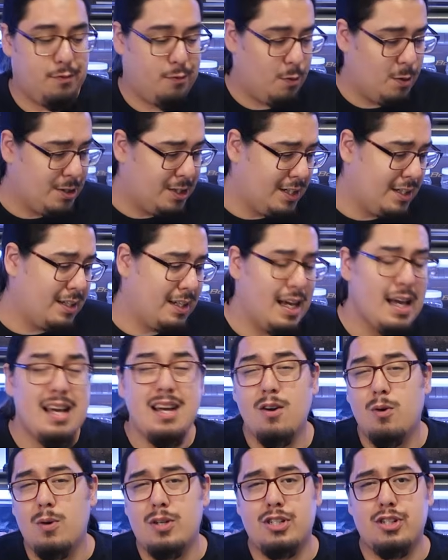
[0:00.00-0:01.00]
unfortunately,
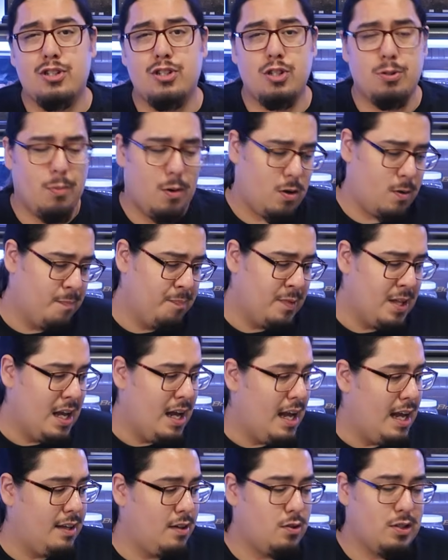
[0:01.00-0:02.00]
which is small,
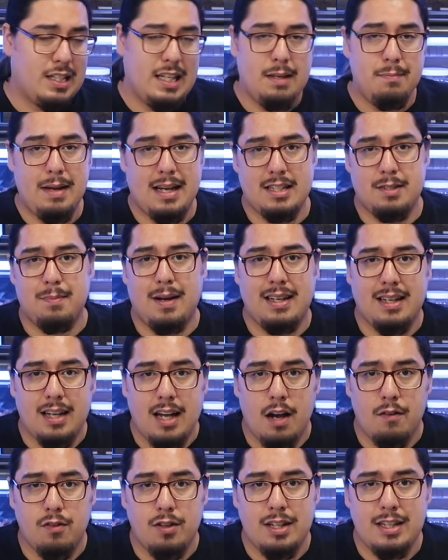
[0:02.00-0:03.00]
and those heat mats might
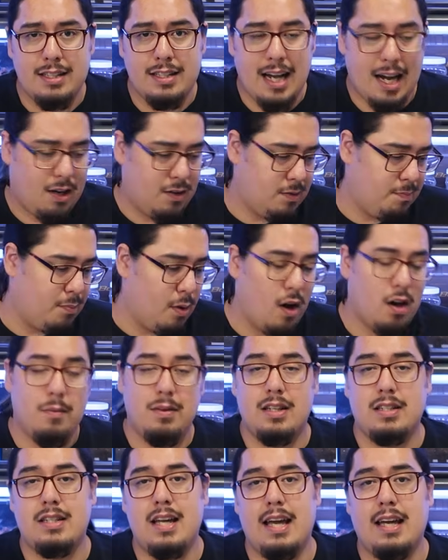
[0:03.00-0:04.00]
cover the entire bottom
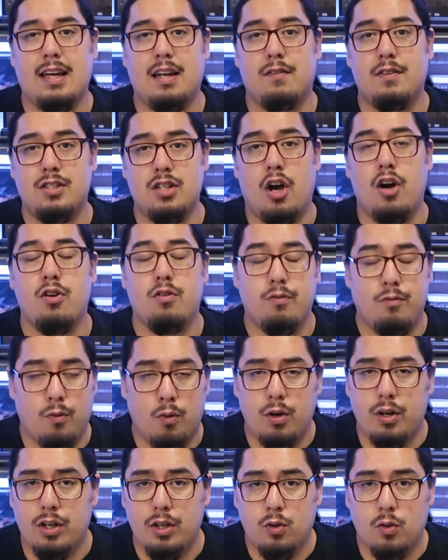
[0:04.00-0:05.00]
of the tank, and if it's
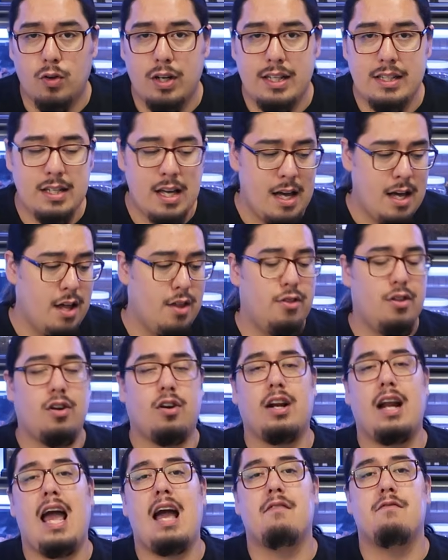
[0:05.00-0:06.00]
140 degrees, they're
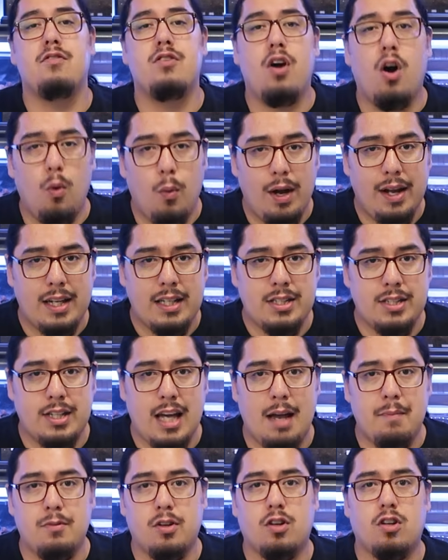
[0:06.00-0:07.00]
gonna have no way to
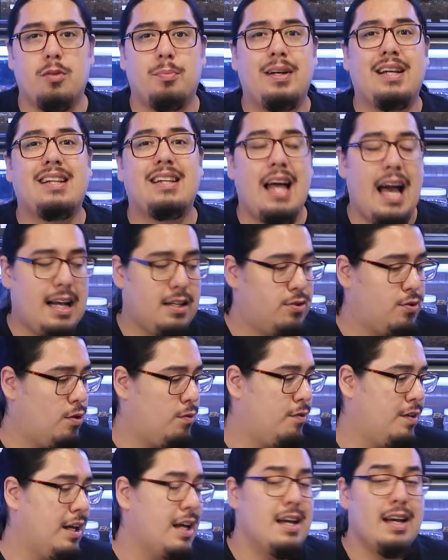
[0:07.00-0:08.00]
escape. They're gonna be glass
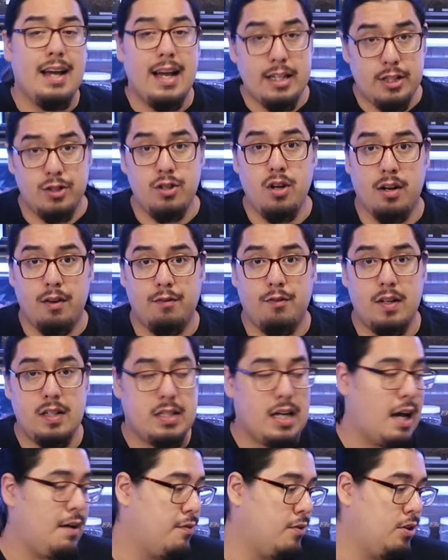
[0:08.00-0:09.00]
surfing. It's not a fun
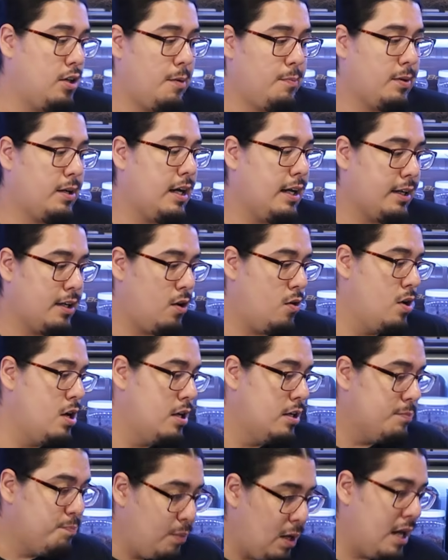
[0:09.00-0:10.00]
time for leopard gecko,
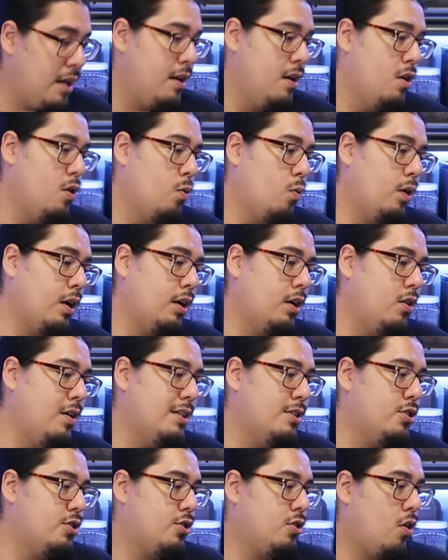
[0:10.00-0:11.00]
but we're gonna go ahead
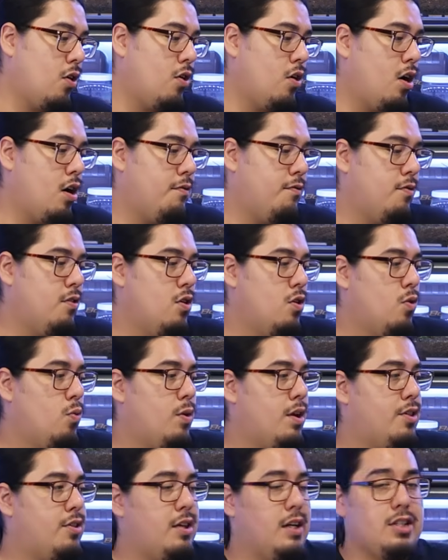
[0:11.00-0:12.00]
and start off
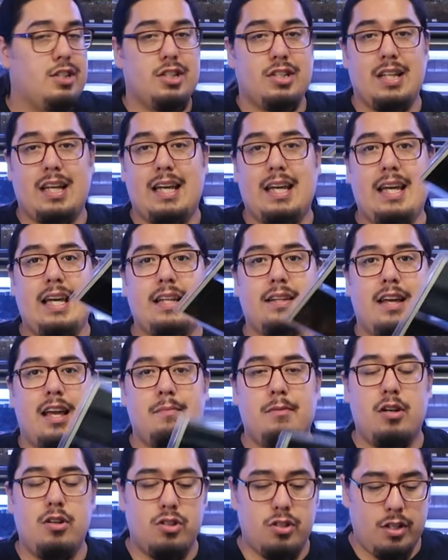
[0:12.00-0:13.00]
with just a heat
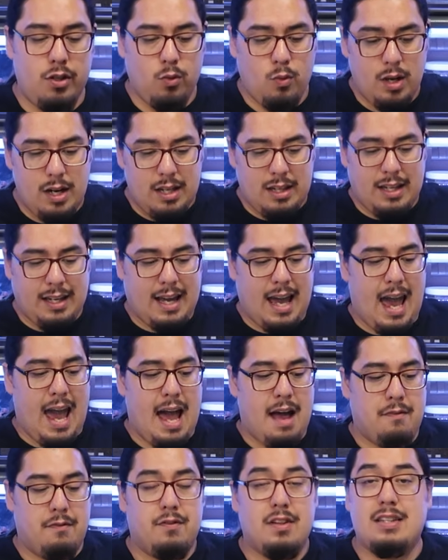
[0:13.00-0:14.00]
lamp. Usually you want it like
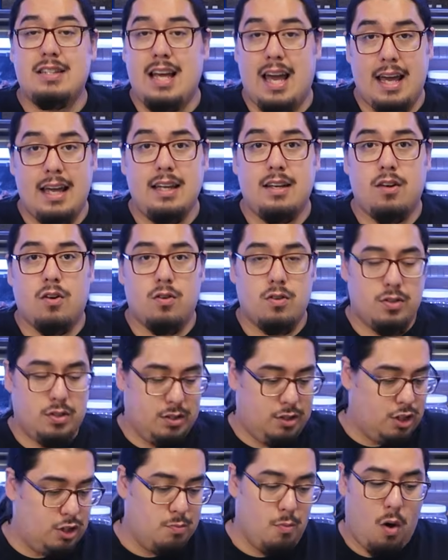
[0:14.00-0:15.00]
half the tank or
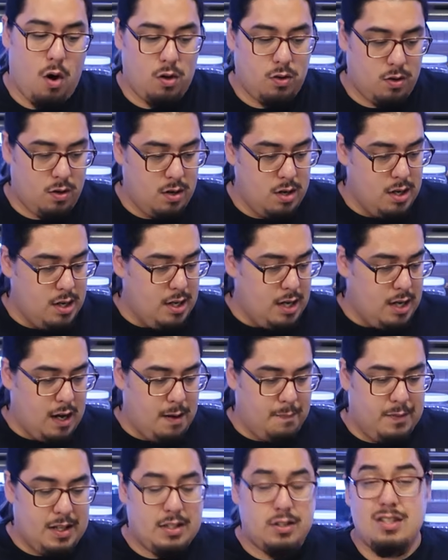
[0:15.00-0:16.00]
smaller.
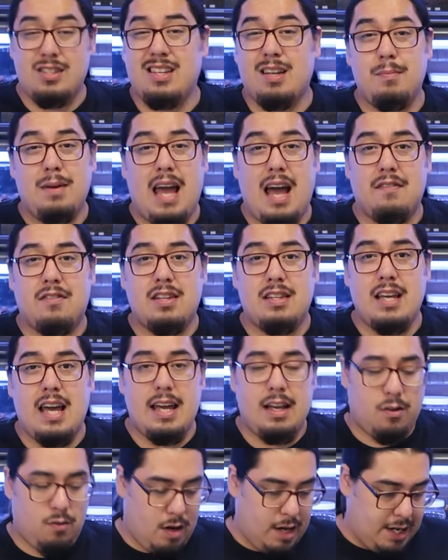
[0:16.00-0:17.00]
This is gonna be half the
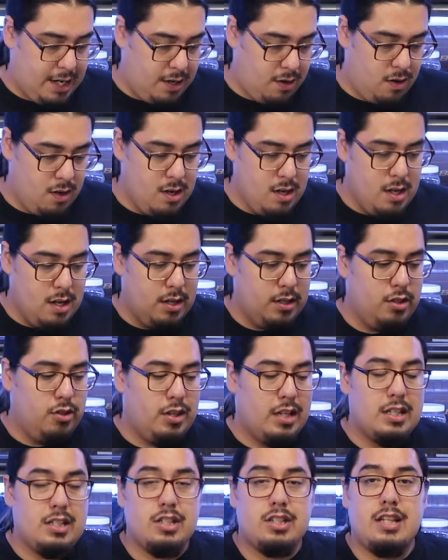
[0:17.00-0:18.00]
tank right here. You
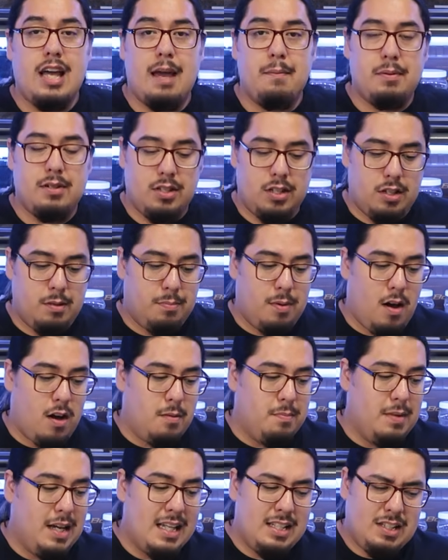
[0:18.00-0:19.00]
can just tape it to the
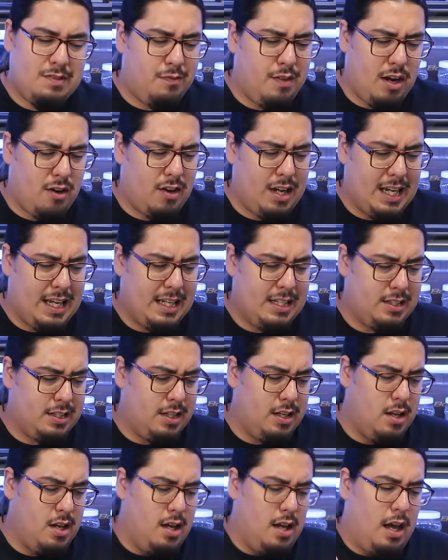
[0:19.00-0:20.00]
bottom. It's very
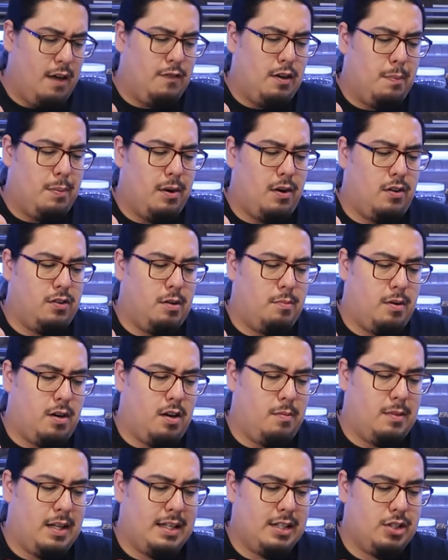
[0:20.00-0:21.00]
easy. If you put it on the
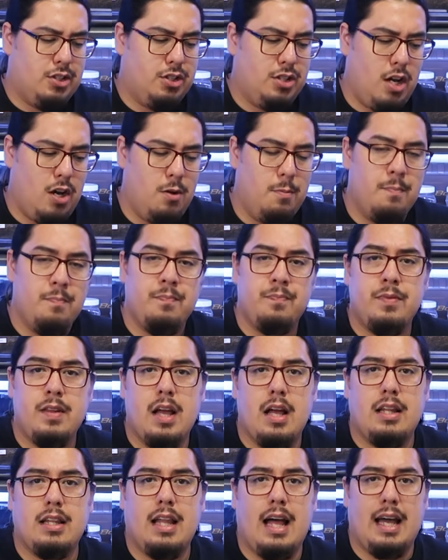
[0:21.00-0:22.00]
bottom like so,
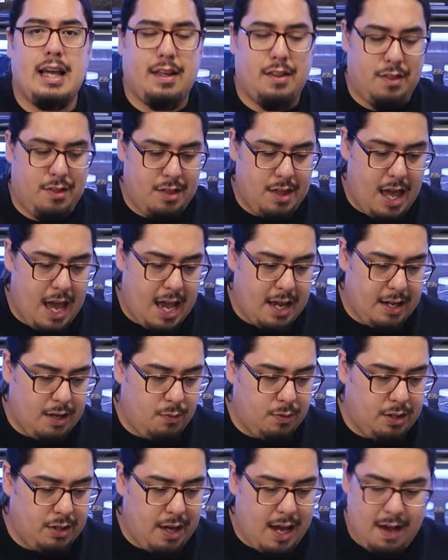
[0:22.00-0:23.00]
like that,
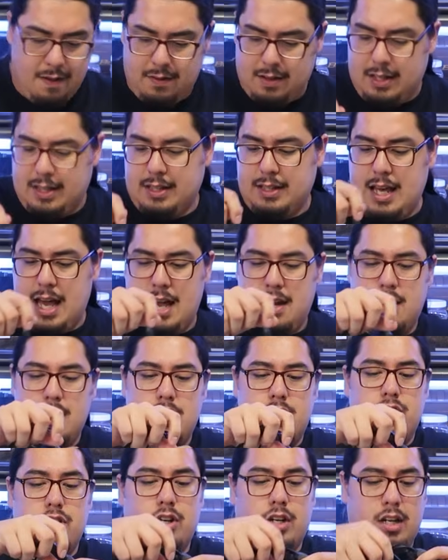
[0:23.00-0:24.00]
and when you have it like that,
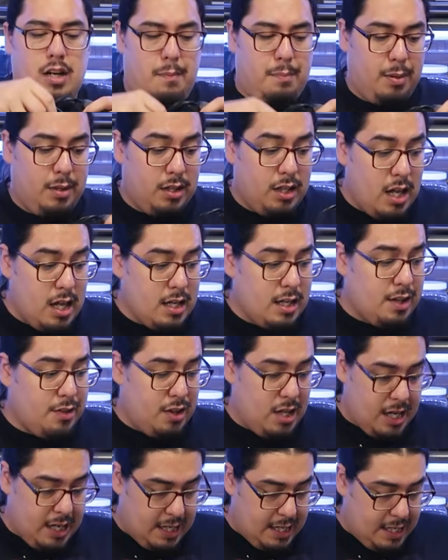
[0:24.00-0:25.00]
you're gonna plug
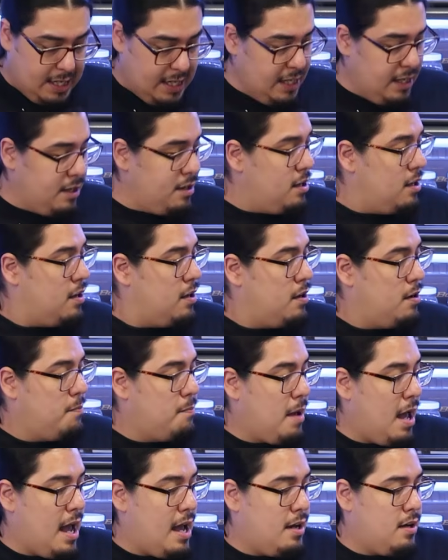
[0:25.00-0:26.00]
the heat
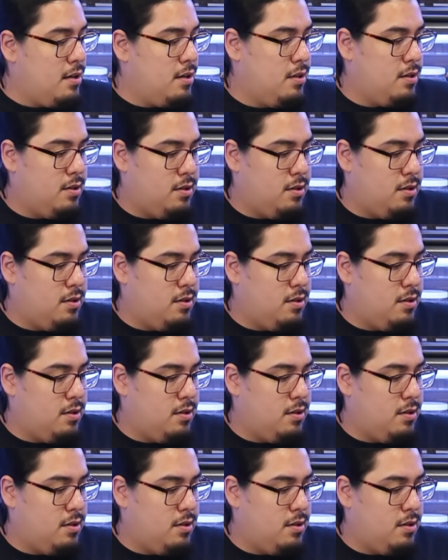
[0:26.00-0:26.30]
mat